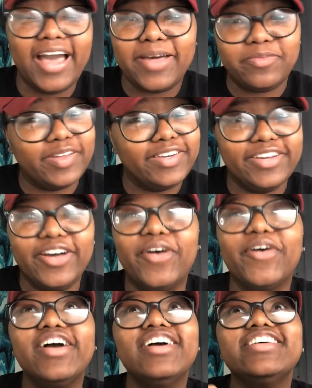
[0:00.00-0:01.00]
I plan to go
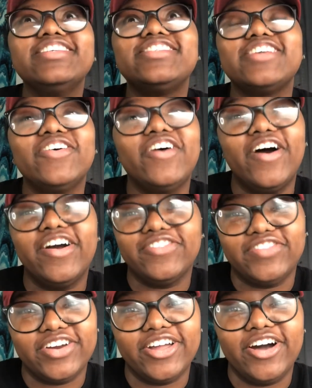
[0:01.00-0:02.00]
so hard for
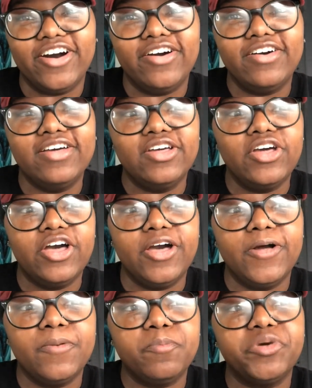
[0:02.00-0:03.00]
y'all.
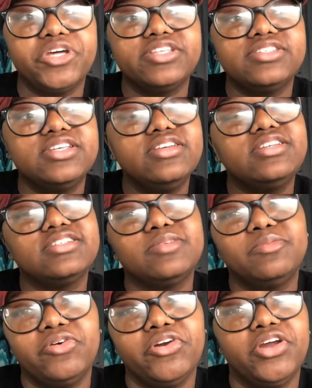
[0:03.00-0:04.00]
Um, but continue to
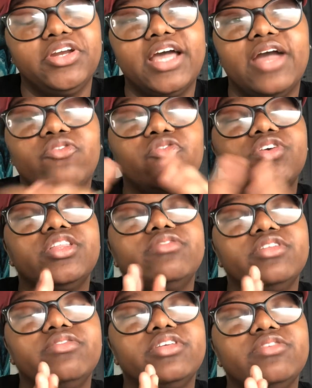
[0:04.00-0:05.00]
support, and I really,
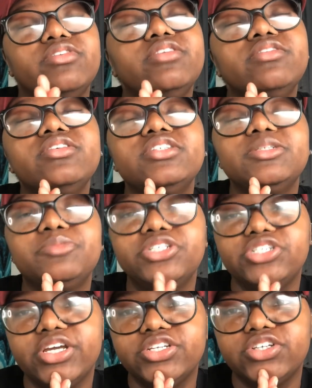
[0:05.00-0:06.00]
really, really, really, really, really
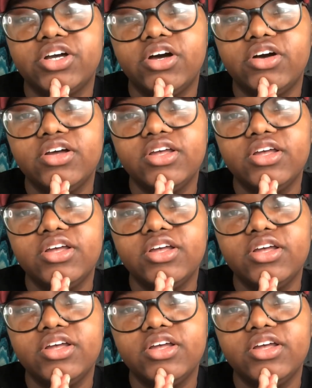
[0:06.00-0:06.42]
appreciate y'all.